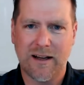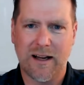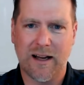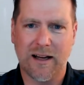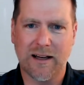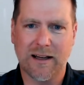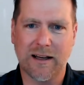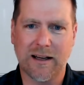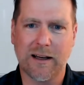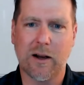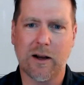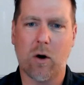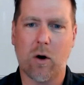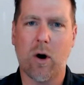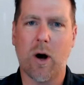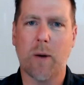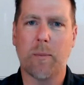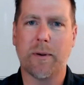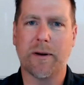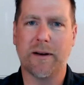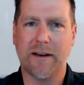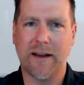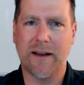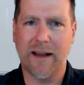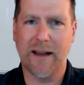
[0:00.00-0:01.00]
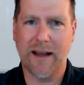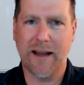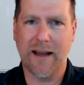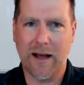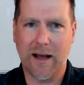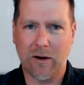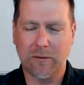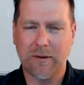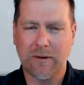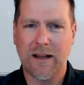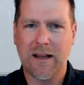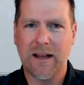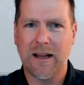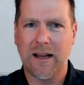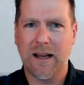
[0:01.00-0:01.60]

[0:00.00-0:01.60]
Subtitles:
It can go up and down.